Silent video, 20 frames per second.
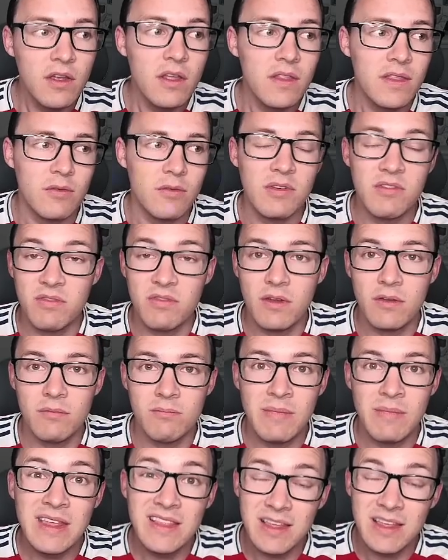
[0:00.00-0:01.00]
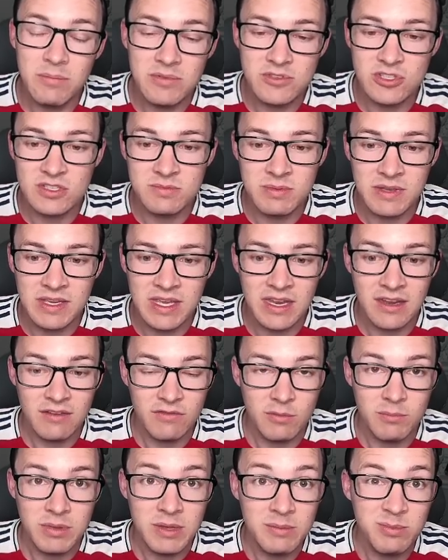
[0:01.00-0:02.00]
that we've mainly just been getting
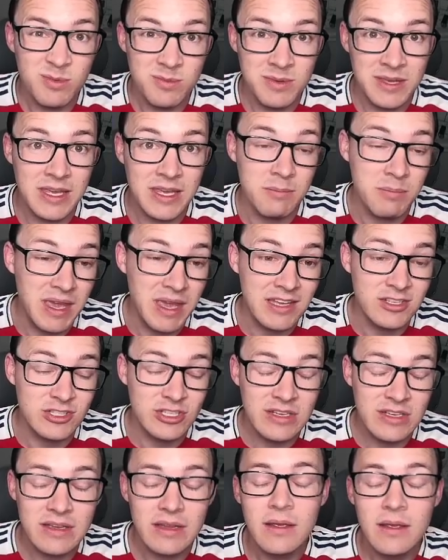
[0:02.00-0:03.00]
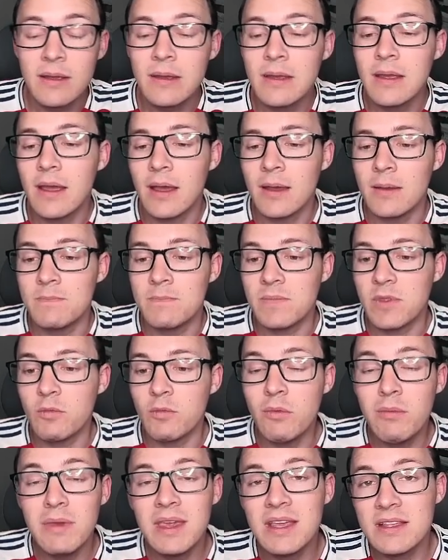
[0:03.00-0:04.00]
from people being impatient,
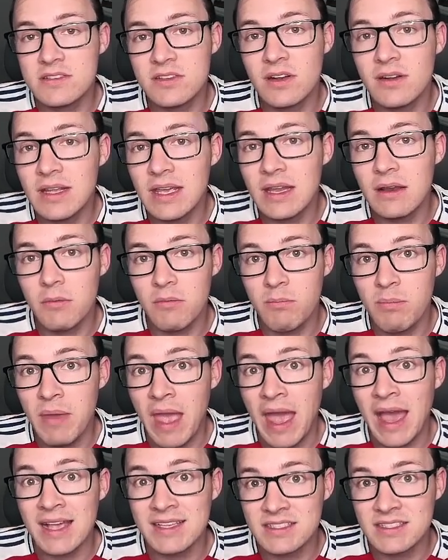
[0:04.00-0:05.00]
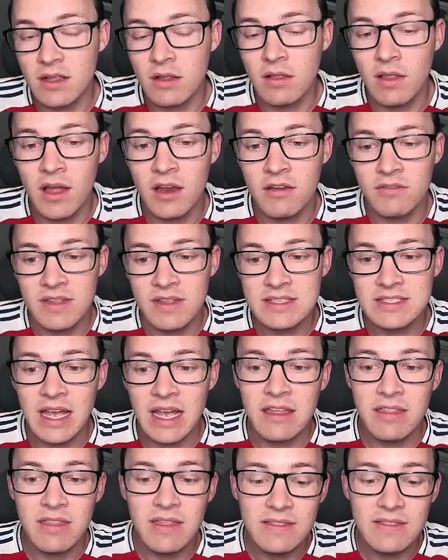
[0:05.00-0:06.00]
when we start to get past a lot of this,
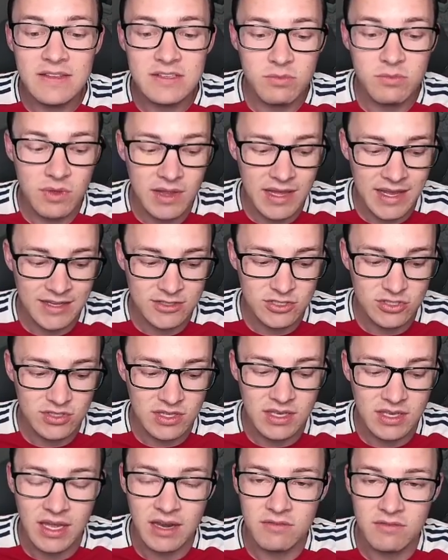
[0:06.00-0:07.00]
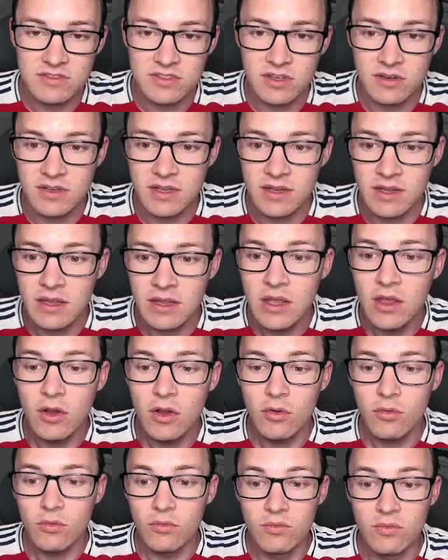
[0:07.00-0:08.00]
I think this will actually kind of start to
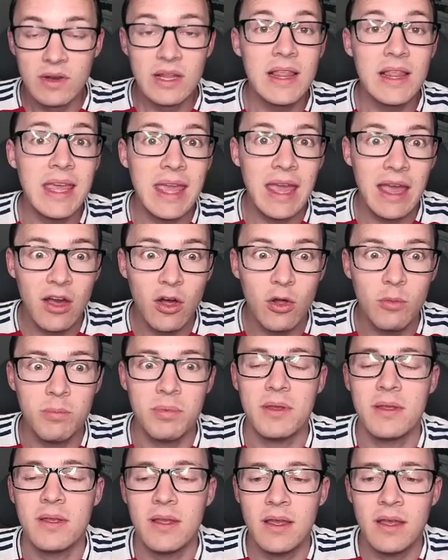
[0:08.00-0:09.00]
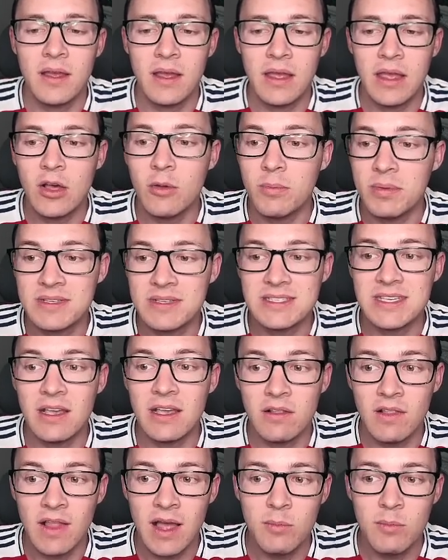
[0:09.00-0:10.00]
really help us see a
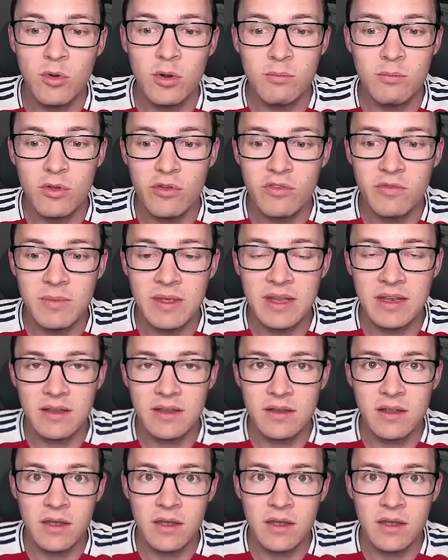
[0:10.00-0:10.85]
lot more movement